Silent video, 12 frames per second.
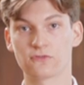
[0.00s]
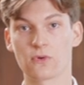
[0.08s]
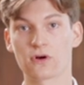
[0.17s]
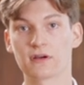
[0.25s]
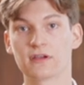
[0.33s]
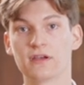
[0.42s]

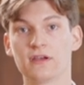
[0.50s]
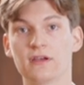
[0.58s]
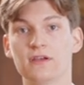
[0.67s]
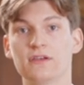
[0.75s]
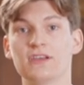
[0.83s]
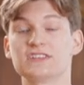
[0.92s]
for,
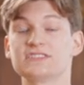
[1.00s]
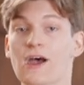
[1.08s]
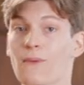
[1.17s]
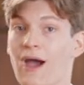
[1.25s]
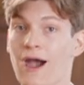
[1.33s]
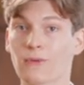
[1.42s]
it's
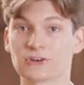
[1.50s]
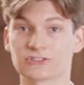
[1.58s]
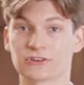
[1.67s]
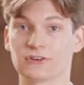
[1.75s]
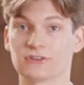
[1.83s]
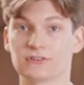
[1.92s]
now our
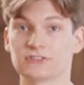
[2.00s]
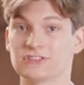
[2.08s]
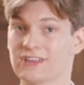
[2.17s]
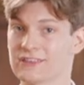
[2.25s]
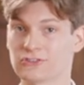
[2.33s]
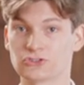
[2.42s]
turn to
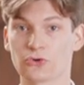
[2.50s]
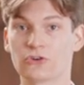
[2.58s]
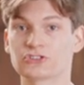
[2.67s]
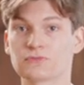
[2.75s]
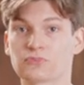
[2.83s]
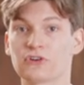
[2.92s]
take the
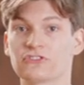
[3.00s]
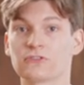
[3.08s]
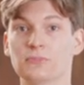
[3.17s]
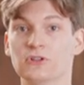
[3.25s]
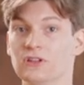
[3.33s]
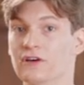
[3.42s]
Georgian
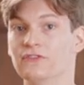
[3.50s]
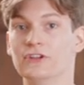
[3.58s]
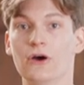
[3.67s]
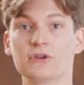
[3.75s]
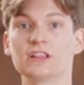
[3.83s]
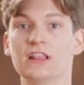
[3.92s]
principle of
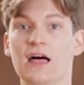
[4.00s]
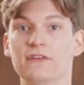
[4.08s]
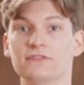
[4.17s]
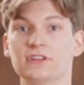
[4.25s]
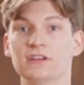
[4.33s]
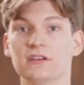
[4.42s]
known and
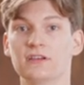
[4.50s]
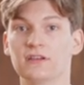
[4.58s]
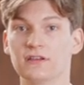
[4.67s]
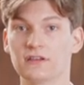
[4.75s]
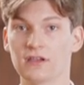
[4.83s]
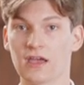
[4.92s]
loved
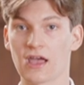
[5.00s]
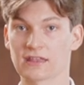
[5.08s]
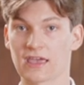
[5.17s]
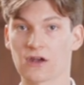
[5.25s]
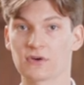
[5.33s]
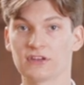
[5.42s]
and
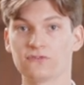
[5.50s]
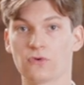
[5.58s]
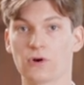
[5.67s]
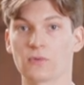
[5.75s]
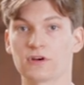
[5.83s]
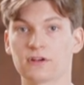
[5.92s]
carry it
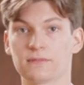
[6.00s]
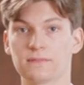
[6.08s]
forward.